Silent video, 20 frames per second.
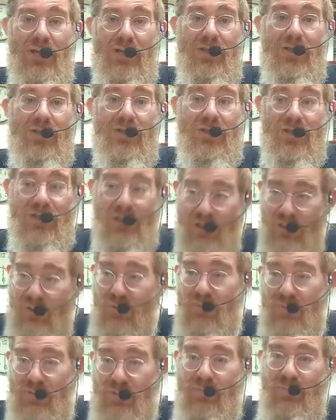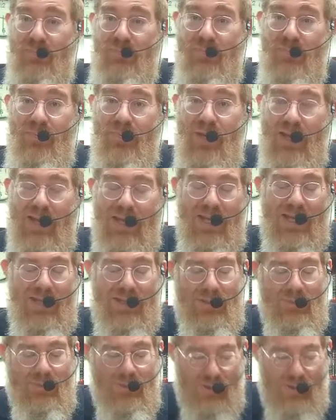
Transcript: the children. There were